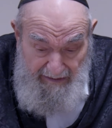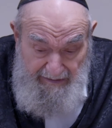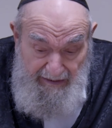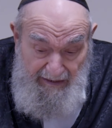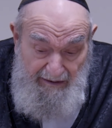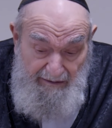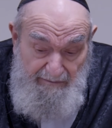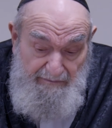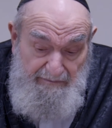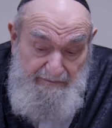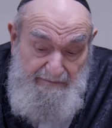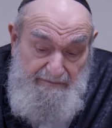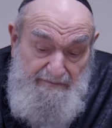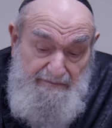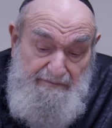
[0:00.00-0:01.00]
Now,
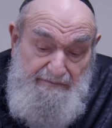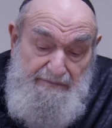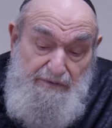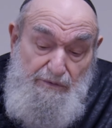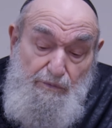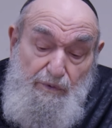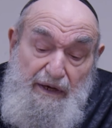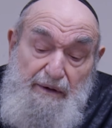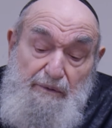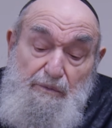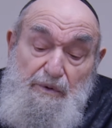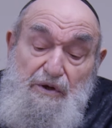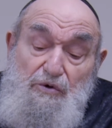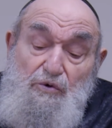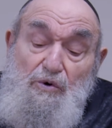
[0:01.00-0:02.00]
the way
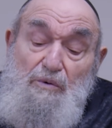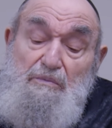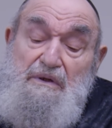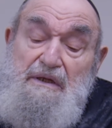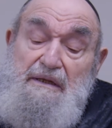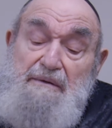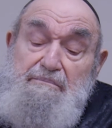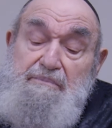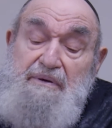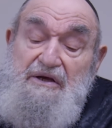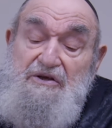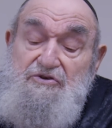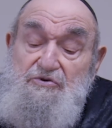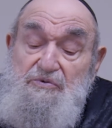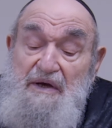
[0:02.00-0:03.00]
we normally
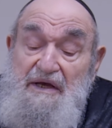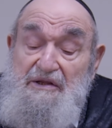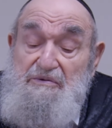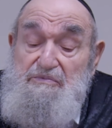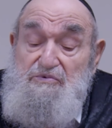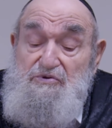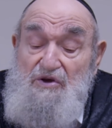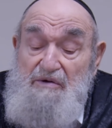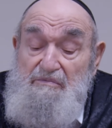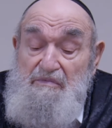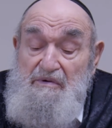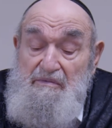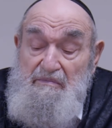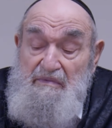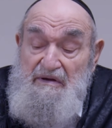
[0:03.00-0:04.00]
picture Aden
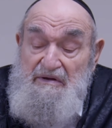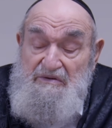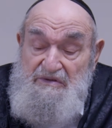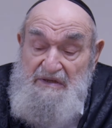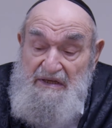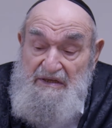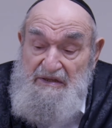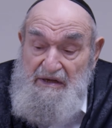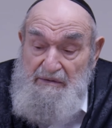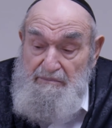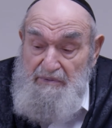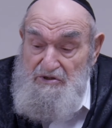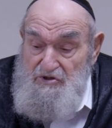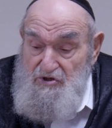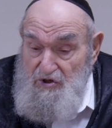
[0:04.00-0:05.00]
Zeman is that they're a
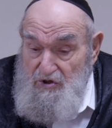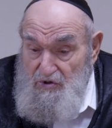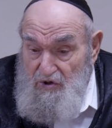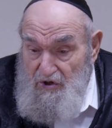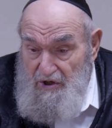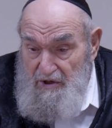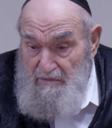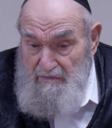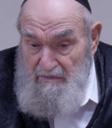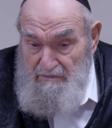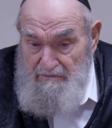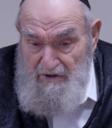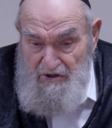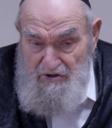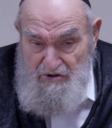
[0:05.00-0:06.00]
bunch of goyim,
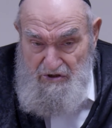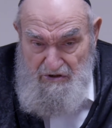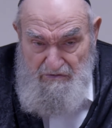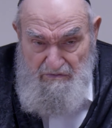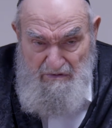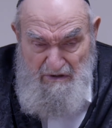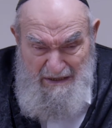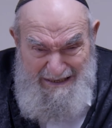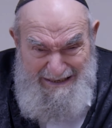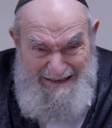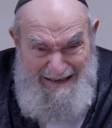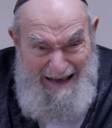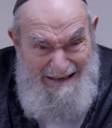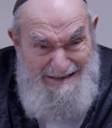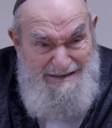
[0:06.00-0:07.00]
bunch of
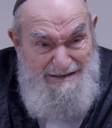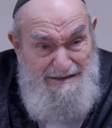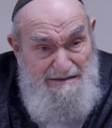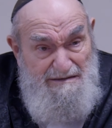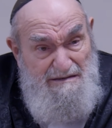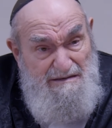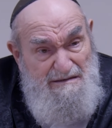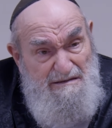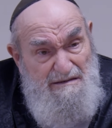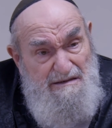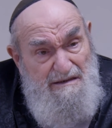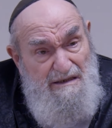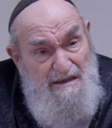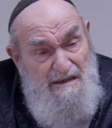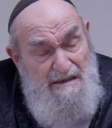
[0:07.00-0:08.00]
gangsters,
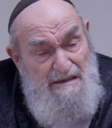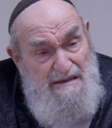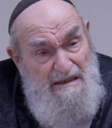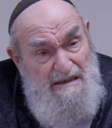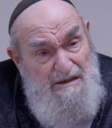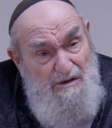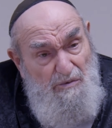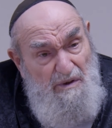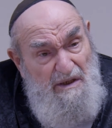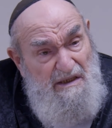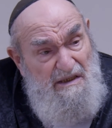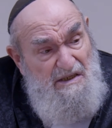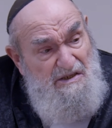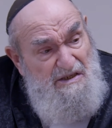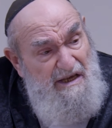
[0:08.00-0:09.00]
that they're willing
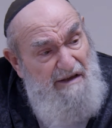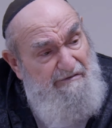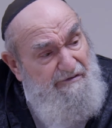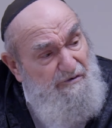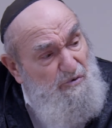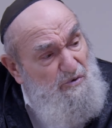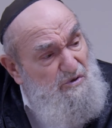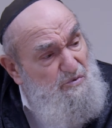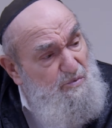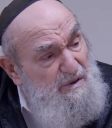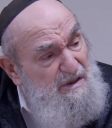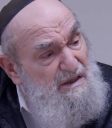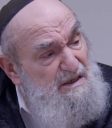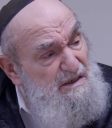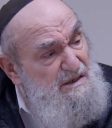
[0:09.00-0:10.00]
to say false
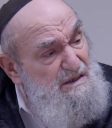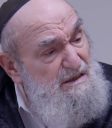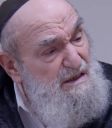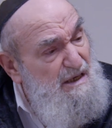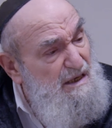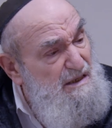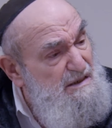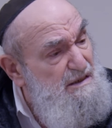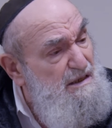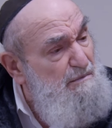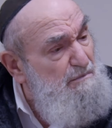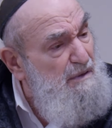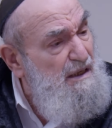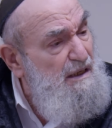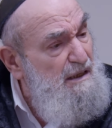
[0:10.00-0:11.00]
witness against
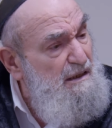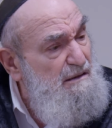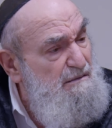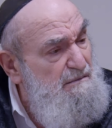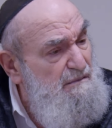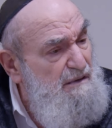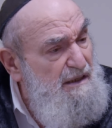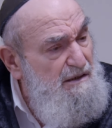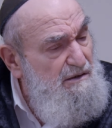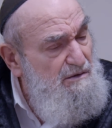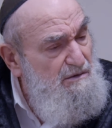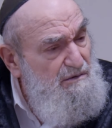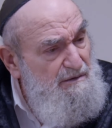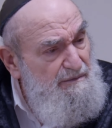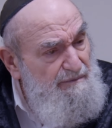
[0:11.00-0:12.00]
somebody. What do you
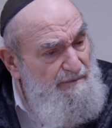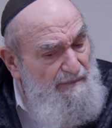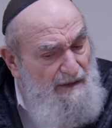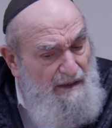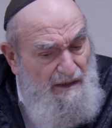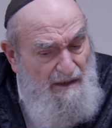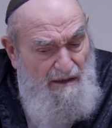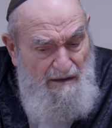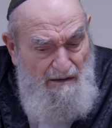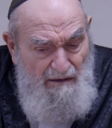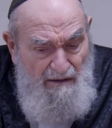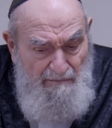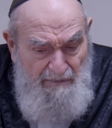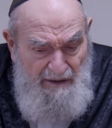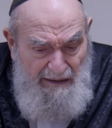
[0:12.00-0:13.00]
call it?
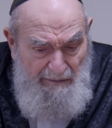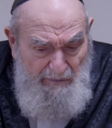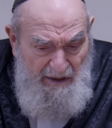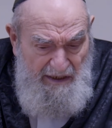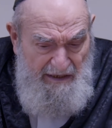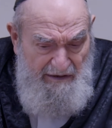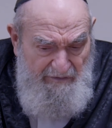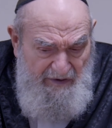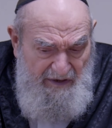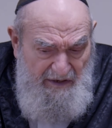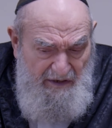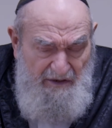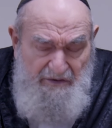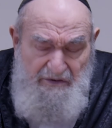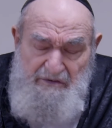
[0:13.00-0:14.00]
But I want to give you
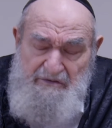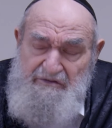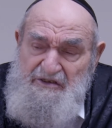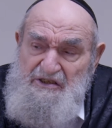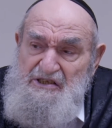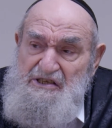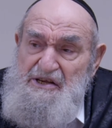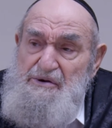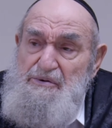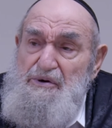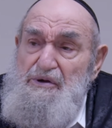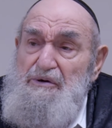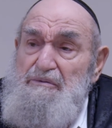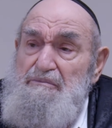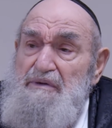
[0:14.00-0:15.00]
another
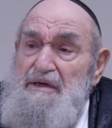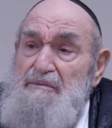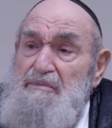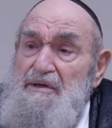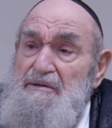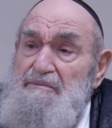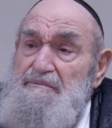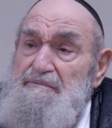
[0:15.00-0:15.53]
scenario, maybe.